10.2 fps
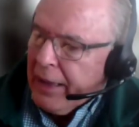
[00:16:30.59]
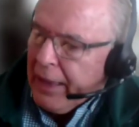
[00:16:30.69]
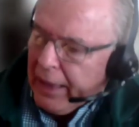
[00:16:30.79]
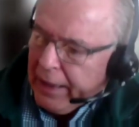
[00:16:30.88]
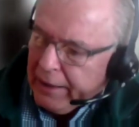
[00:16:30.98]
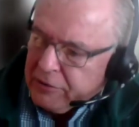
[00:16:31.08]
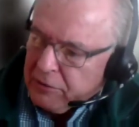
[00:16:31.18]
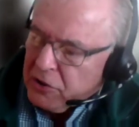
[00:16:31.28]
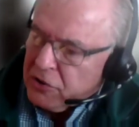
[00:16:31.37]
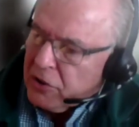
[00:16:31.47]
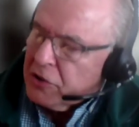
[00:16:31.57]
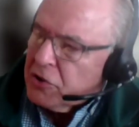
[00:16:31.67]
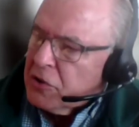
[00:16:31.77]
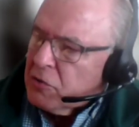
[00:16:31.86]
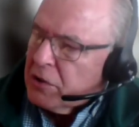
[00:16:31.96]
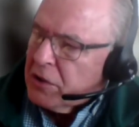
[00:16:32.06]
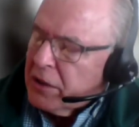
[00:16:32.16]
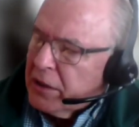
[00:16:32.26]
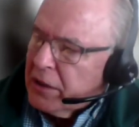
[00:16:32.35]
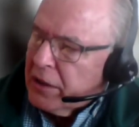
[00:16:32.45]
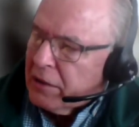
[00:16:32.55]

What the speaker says: had some discussions with the